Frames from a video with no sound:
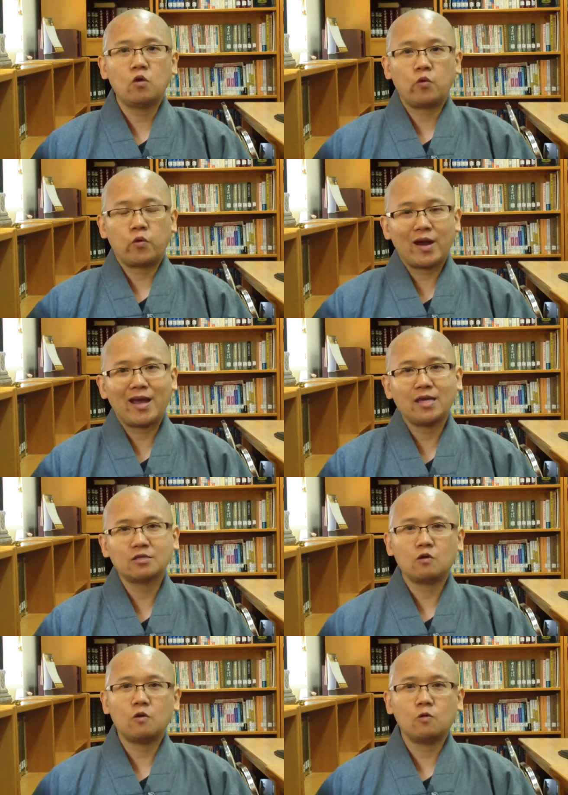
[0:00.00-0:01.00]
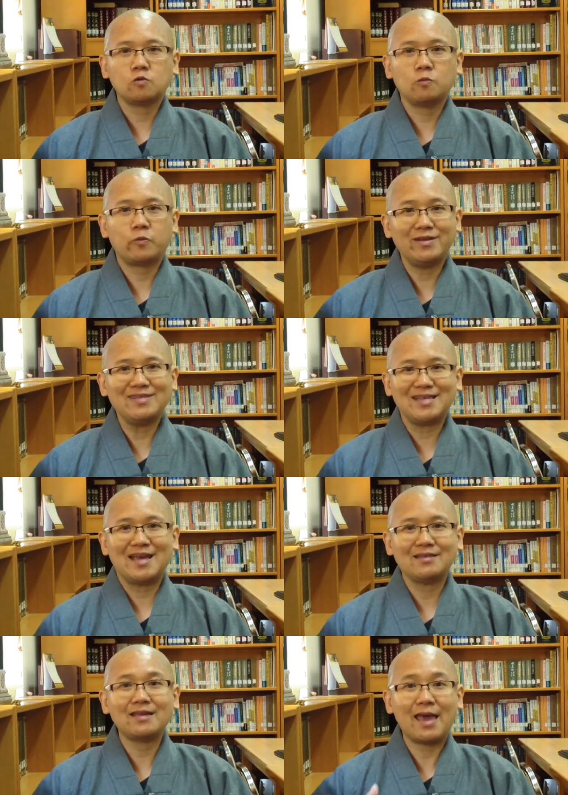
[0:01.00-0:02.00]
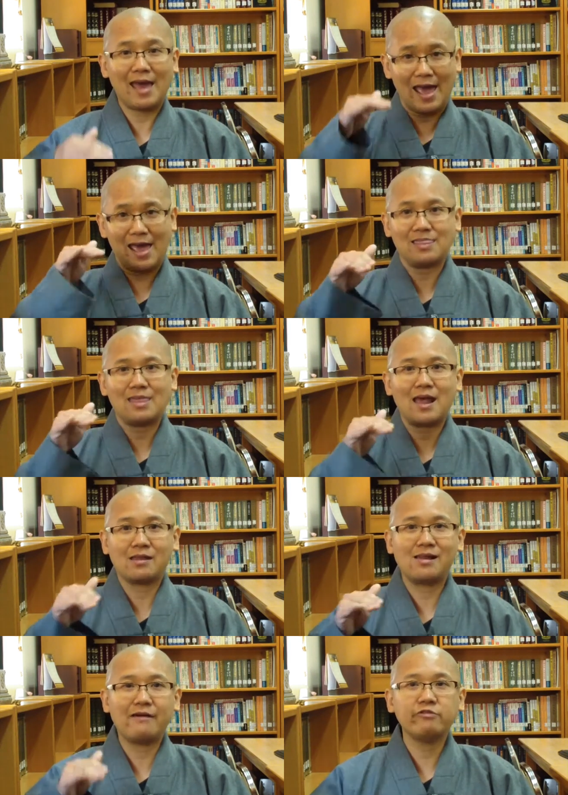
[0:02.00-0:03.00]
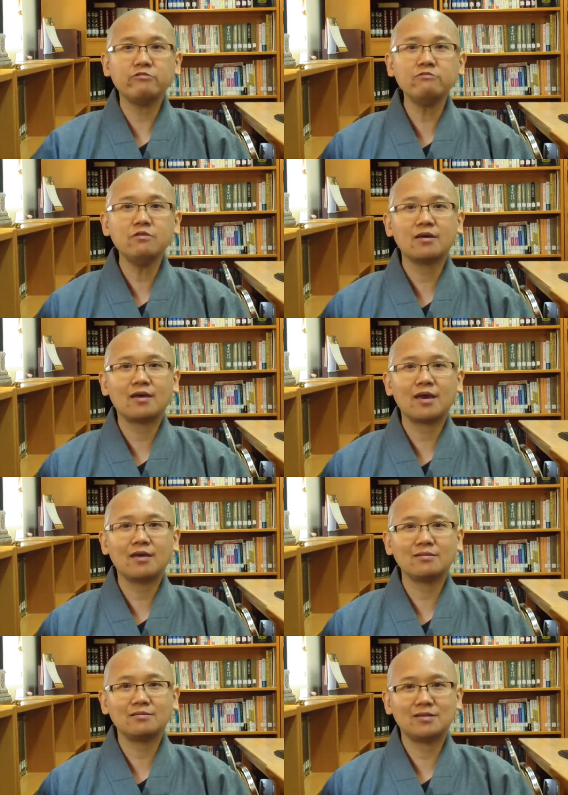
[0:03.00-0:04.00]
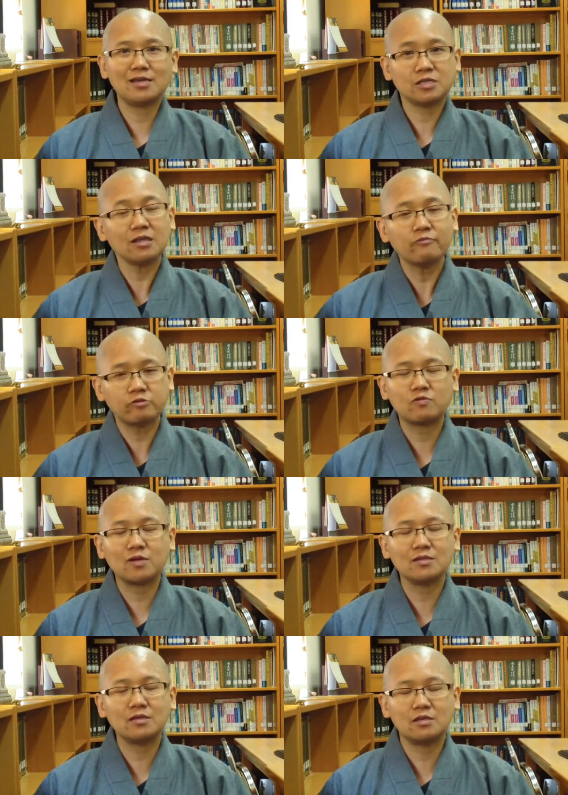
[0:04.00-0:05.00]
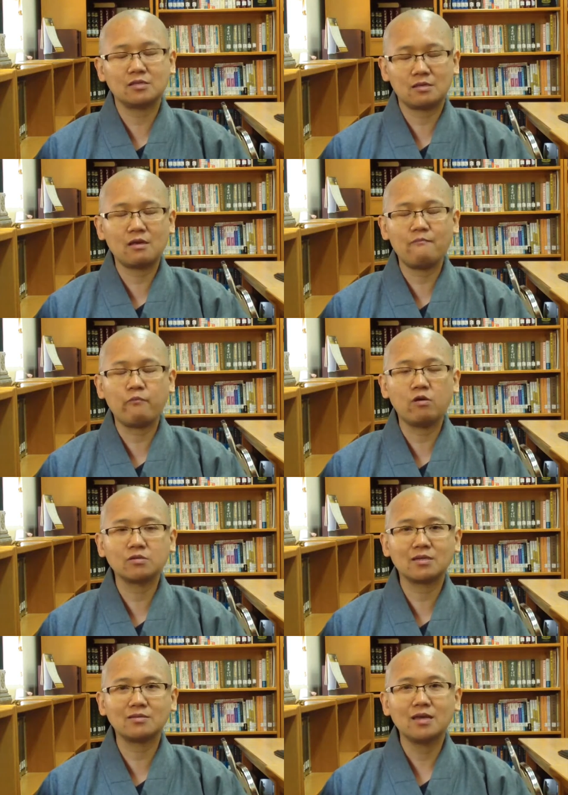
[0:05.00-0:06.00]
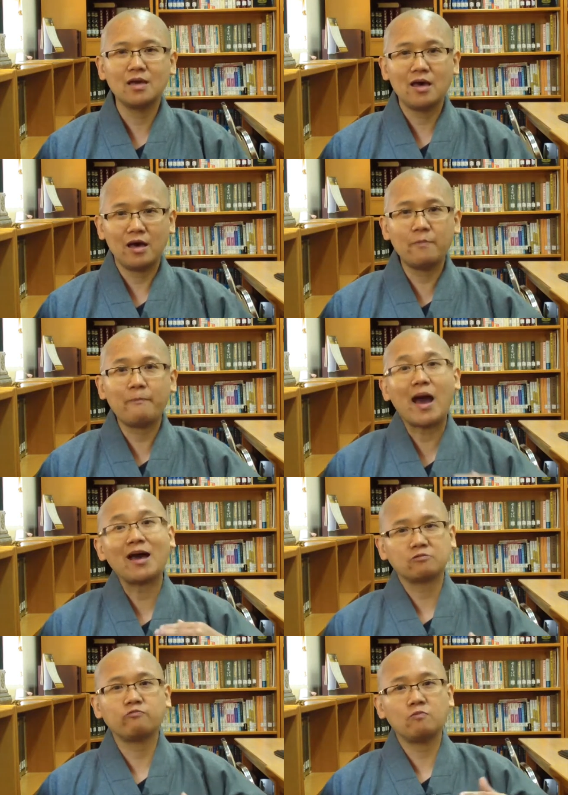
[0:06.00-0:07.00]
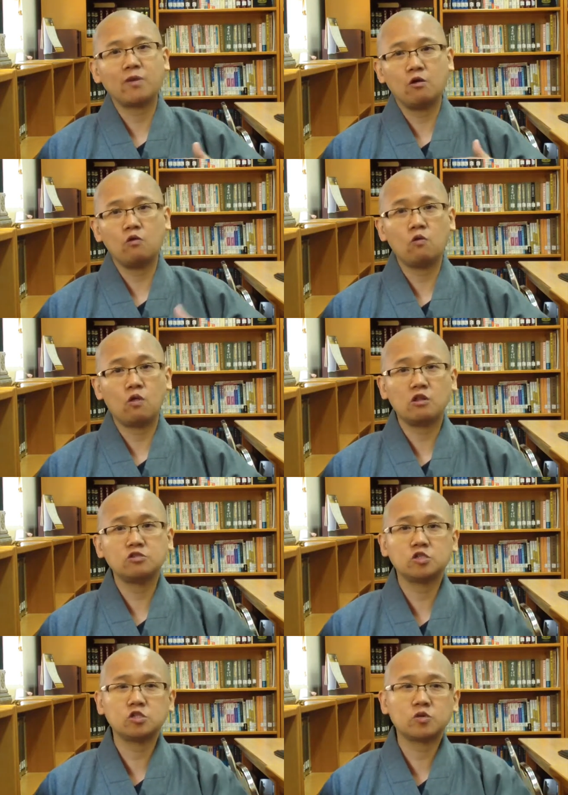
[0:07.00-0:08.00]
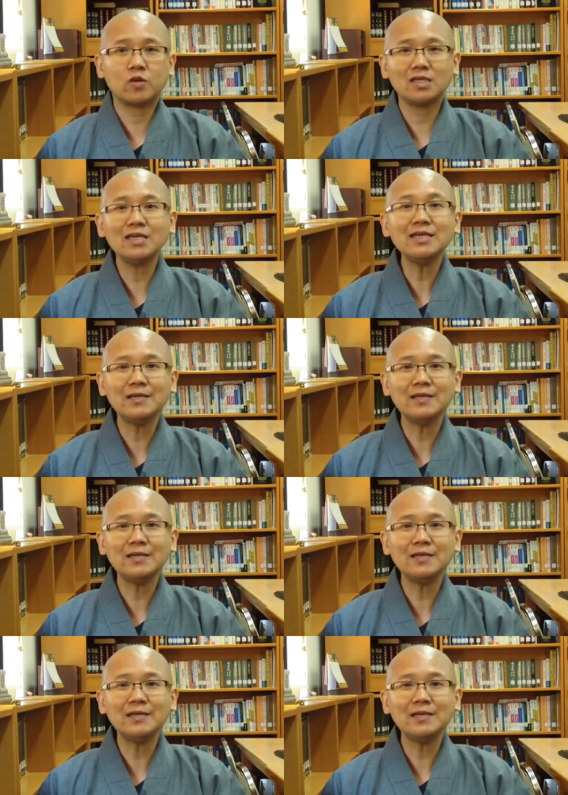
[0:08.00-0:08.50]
write or to present at that level. And that sort of training is important apart from my own religious training.